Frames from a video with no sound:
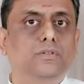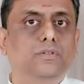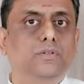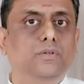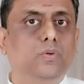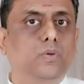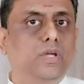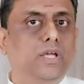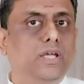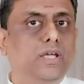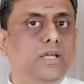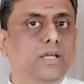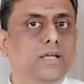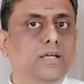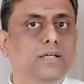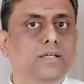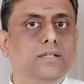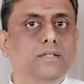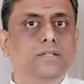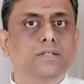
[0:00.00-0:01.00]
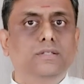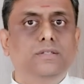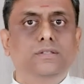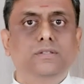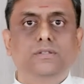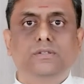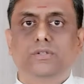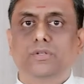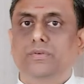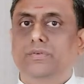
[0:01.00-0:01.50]
Okay?
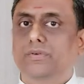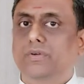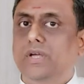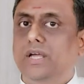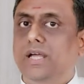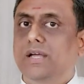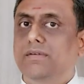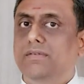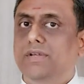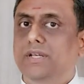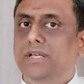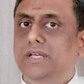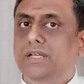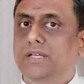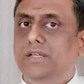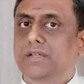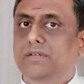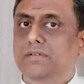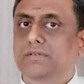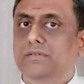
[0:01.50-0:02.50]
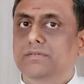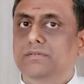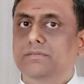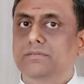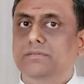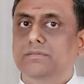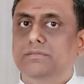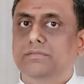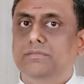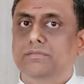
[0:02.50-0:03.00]
So if you have any
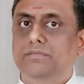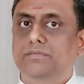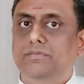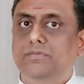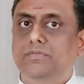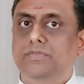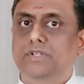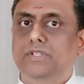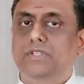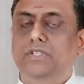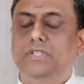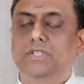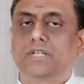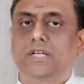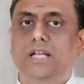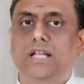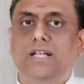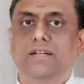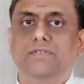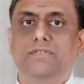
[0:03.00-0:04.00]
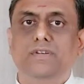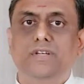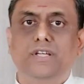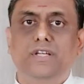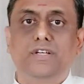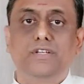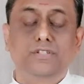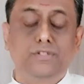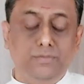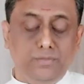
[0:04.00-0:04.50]
further
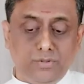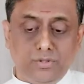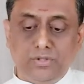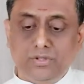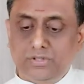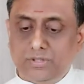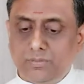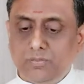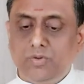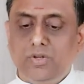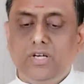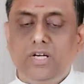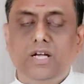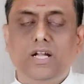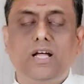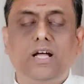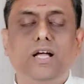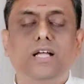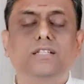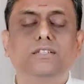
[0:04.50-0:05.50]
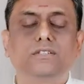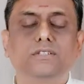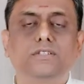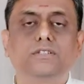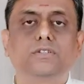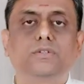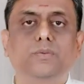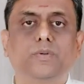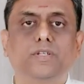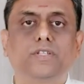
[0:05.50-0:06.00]
clarification, because someone had asked
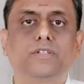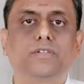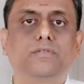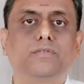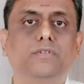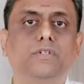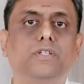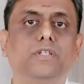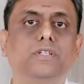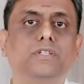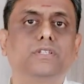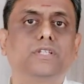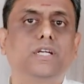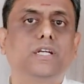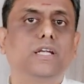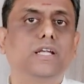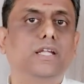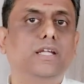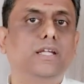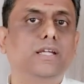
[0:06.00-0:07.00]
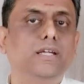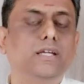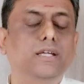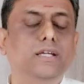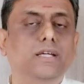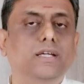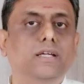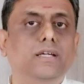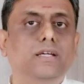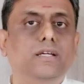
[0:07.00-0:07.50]
this question, will the Sunday
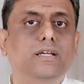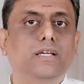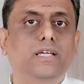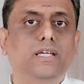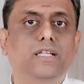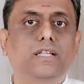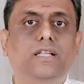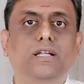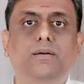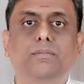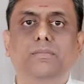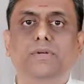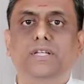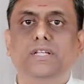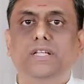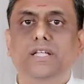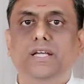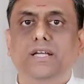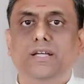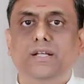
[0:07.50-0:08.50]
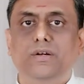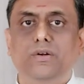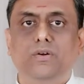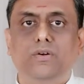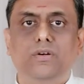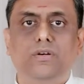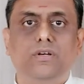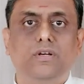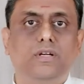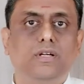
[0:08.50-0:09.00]
Gita be there
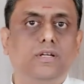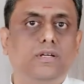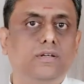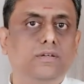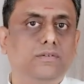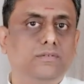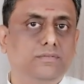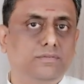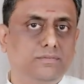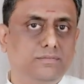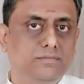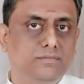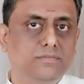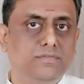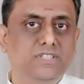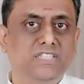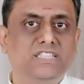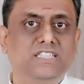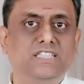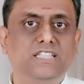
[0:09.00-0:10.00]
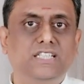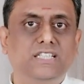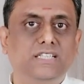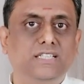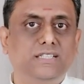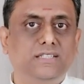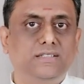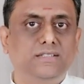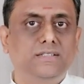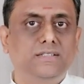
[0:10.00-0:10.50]
on 16th?